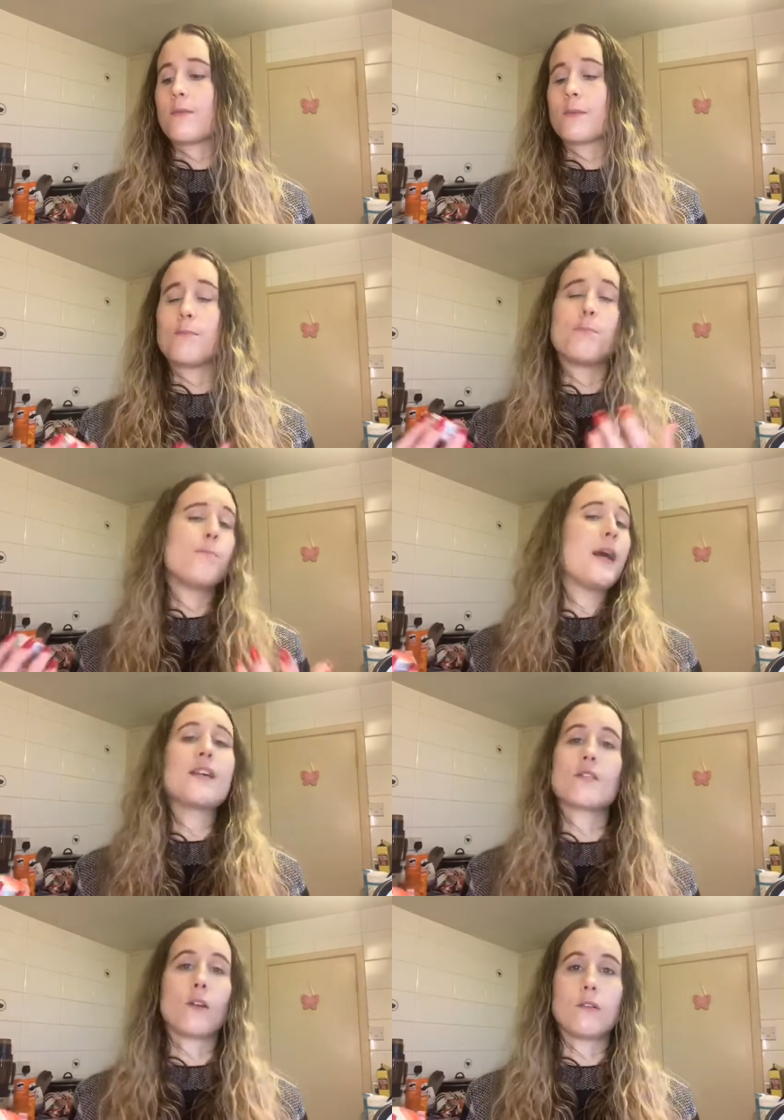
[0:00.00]
based
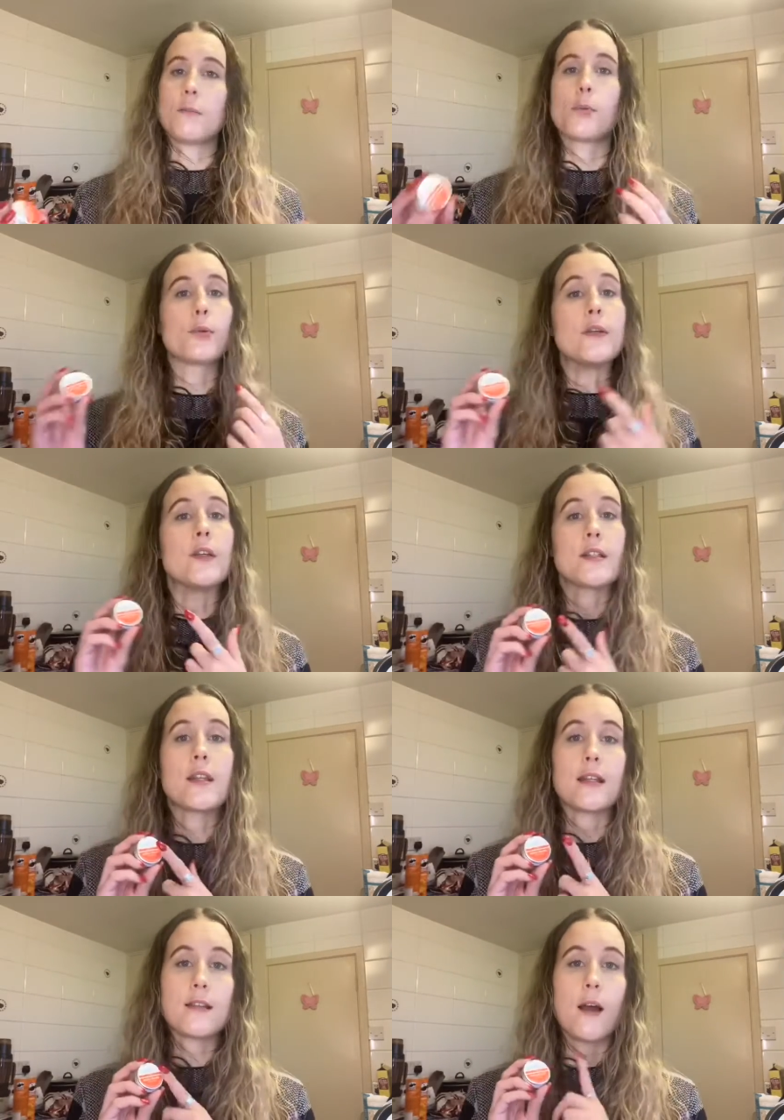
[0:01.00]
on previous things
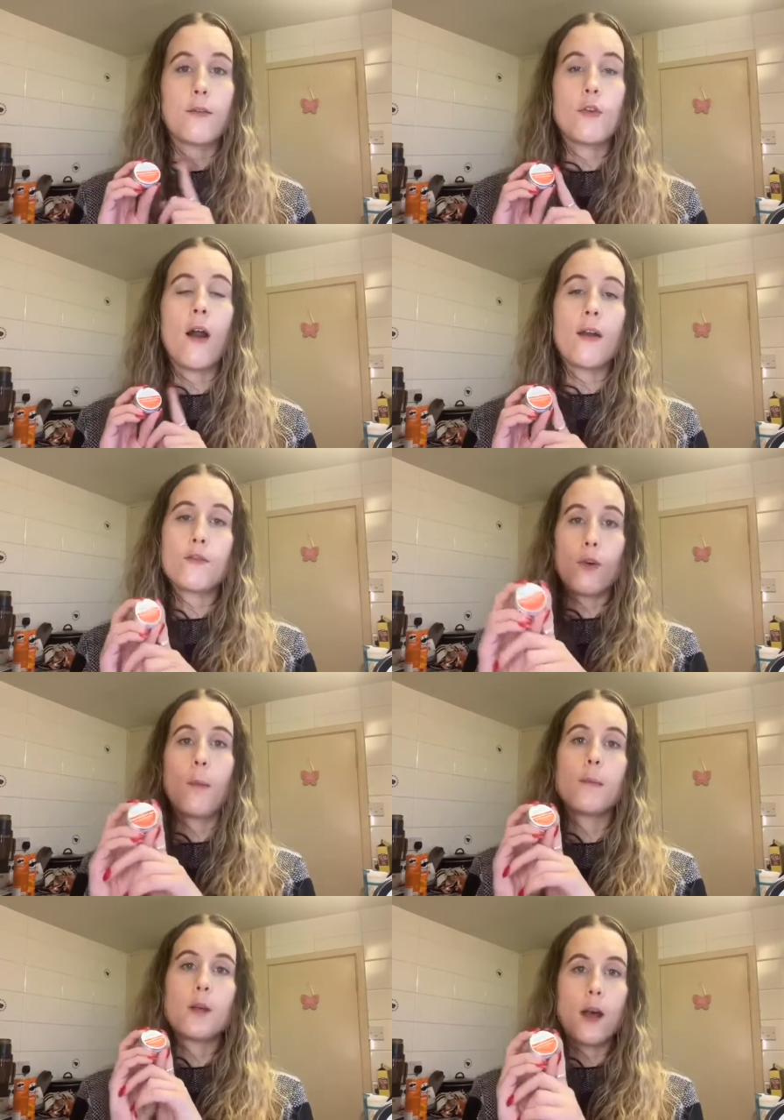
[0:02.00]
that I've tried from
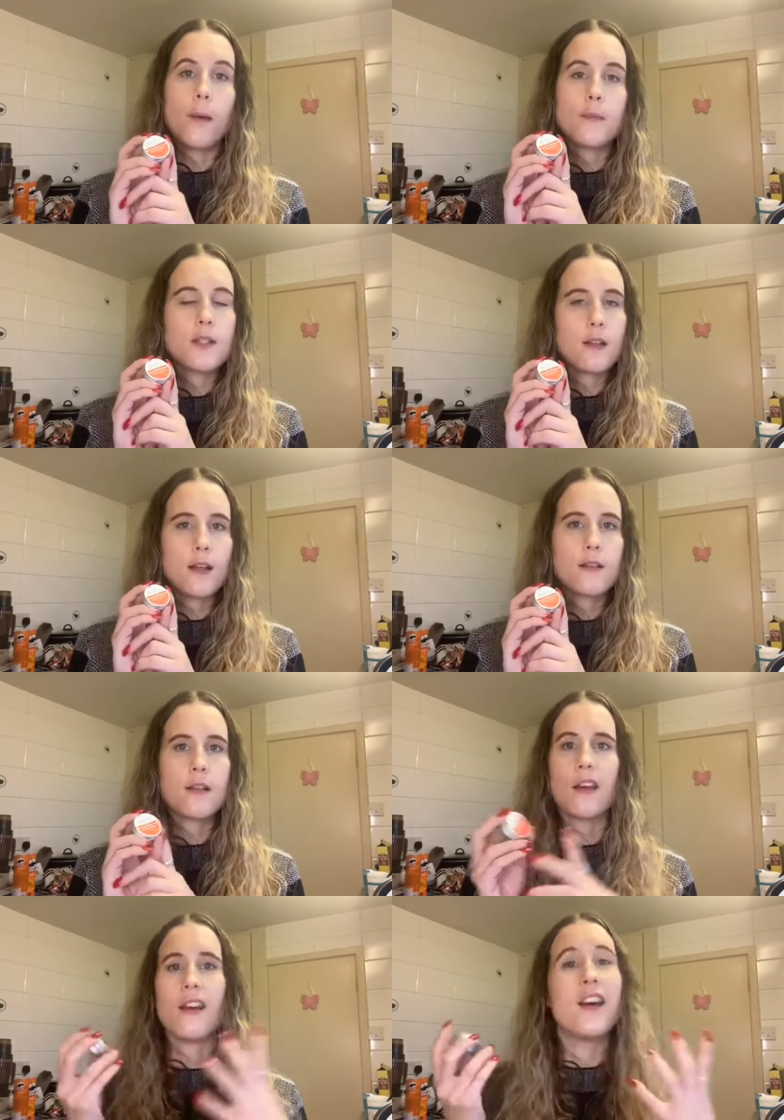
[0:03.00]
Synestia,
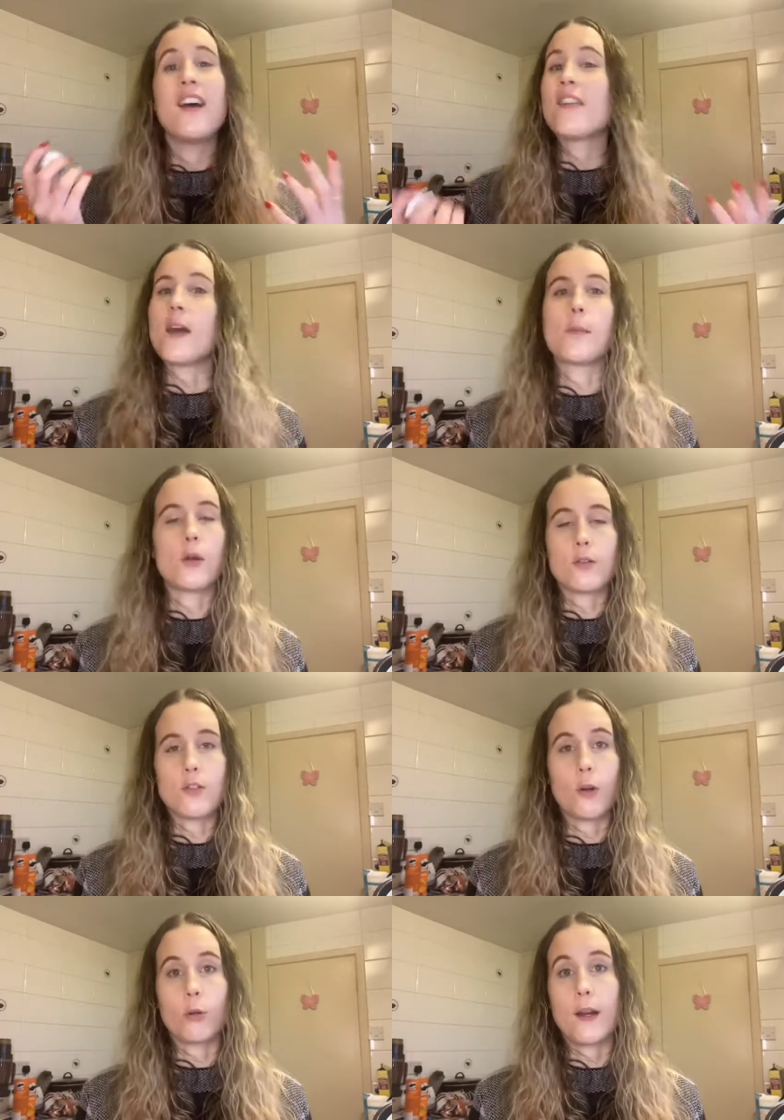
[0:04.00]
their products are
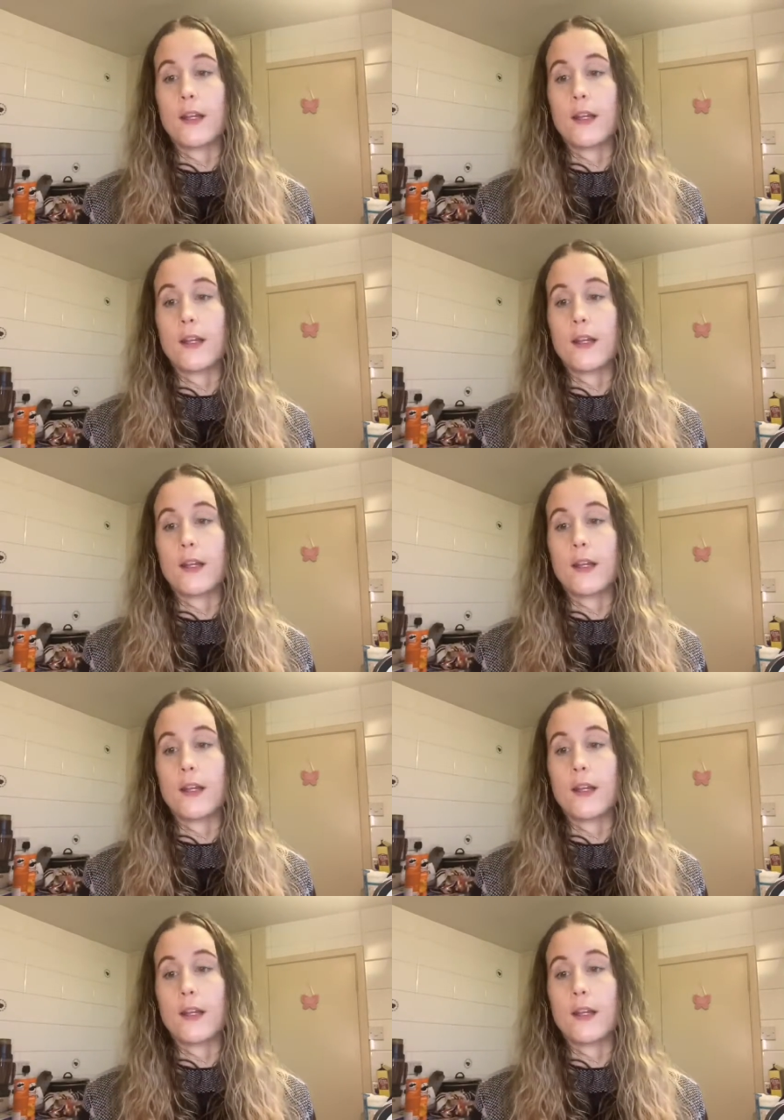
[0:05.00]
great.